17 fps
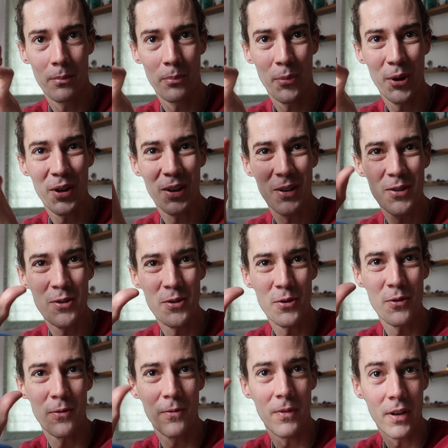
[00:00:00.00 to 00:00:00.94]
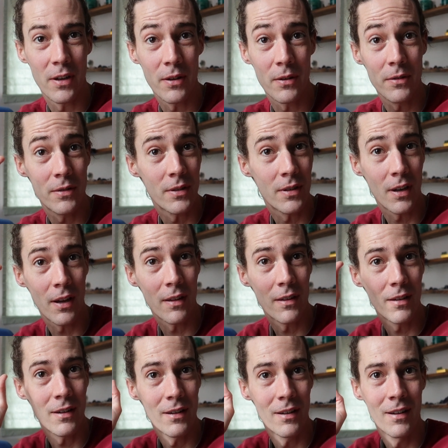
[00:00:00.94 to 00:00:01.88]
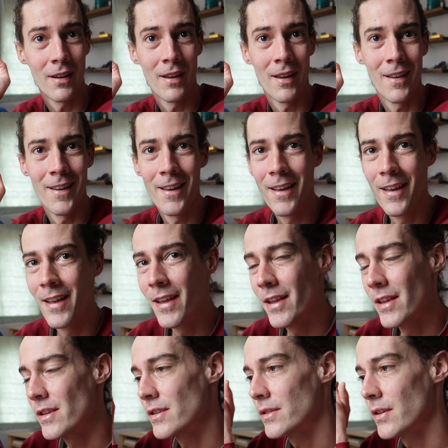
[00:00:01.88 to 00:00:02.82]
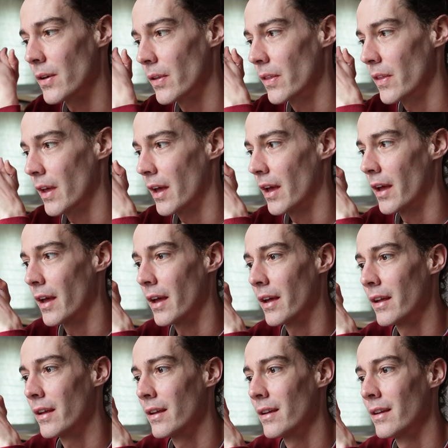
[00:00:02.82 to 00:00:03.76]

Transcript: putting 2 videos together so that